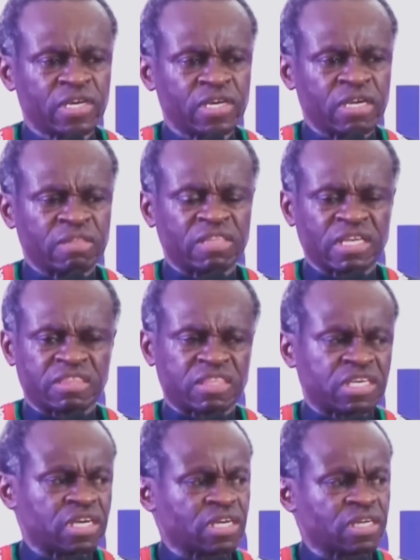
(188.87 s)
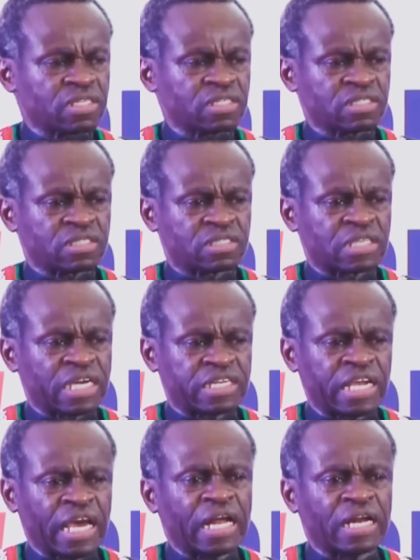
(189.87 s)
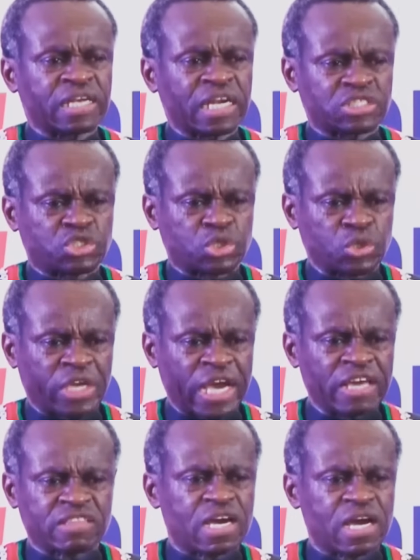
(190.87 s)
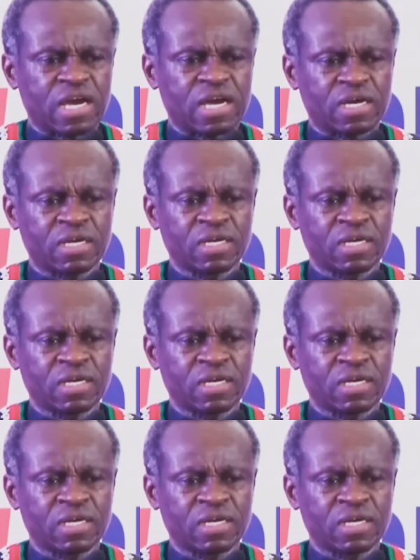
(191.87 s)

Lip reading: in the things that held us together,